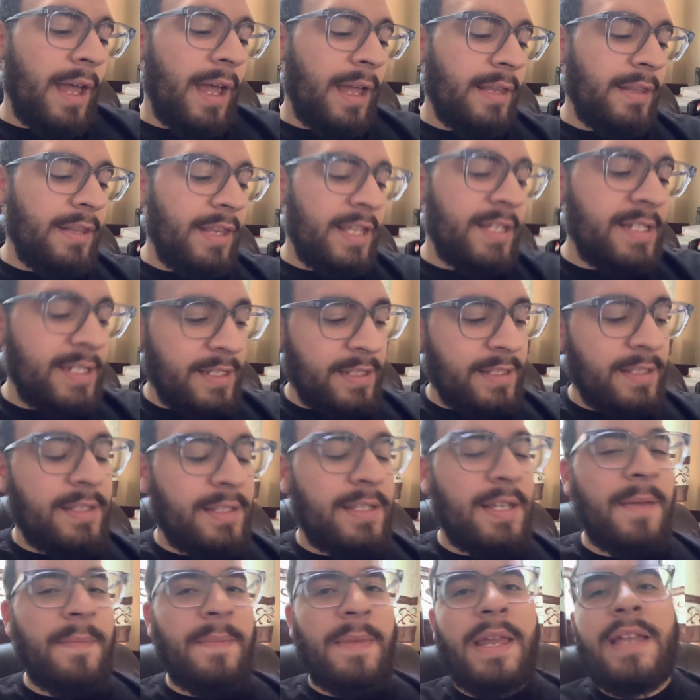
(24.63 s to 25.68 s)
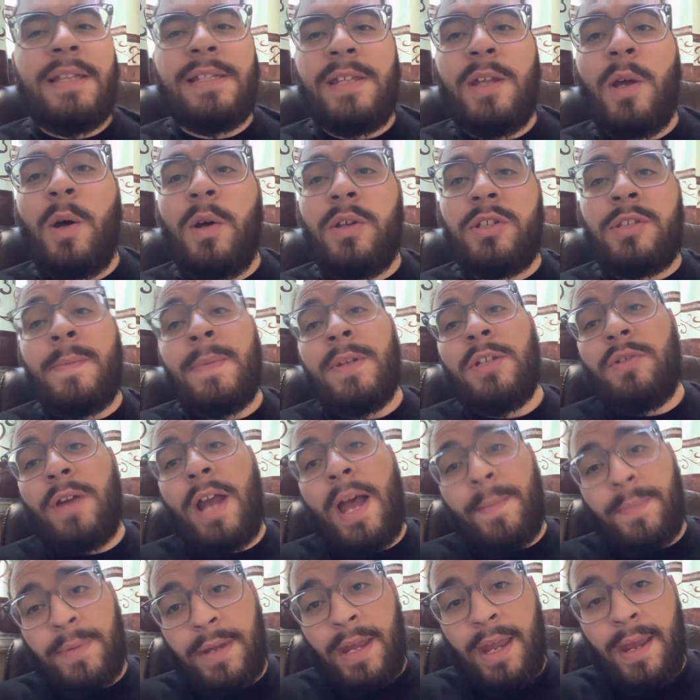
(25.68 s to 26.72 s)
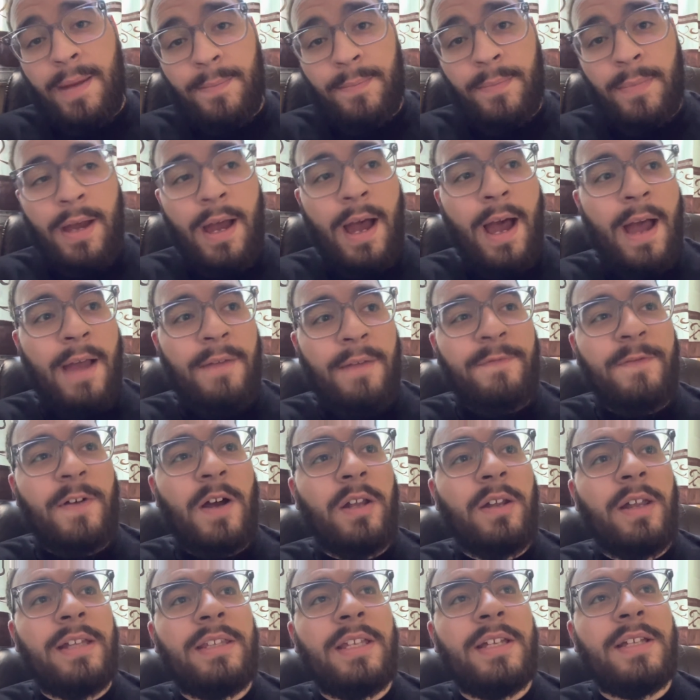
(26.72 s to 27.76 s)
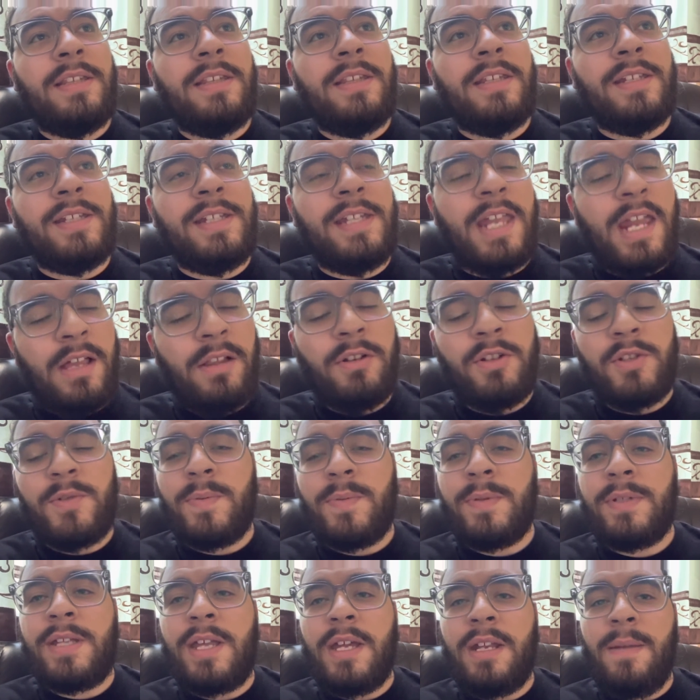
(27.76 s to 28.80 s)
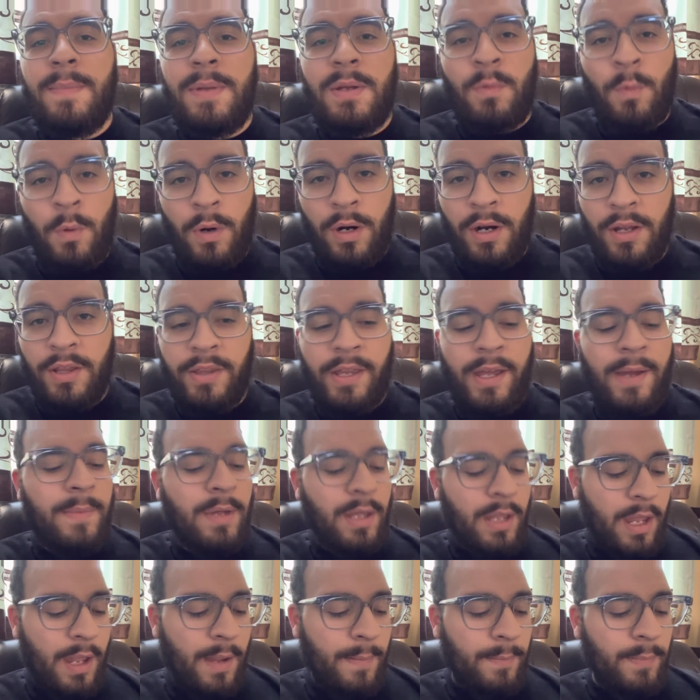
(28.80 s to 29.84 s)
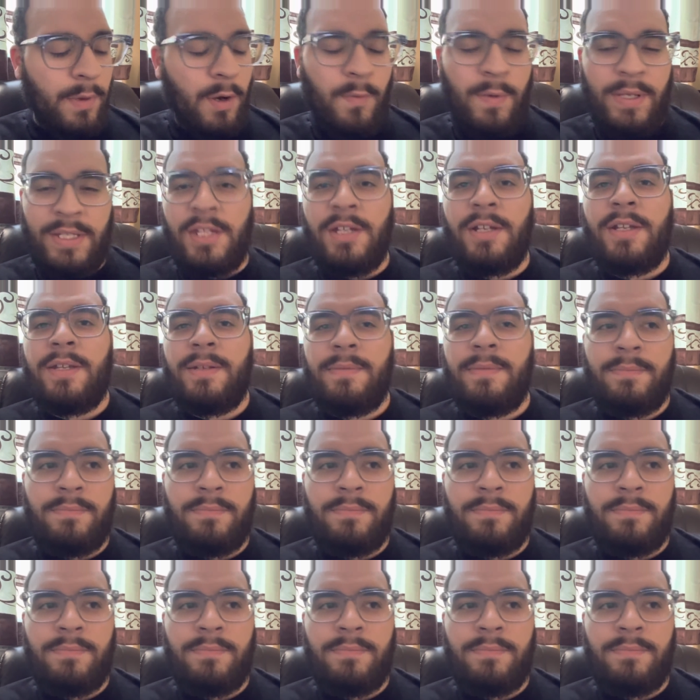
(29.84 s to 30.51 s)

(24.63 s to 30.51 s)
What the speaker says: this to me is the ultimate trap game. I felt like the Steelers was going to be one of them, but we took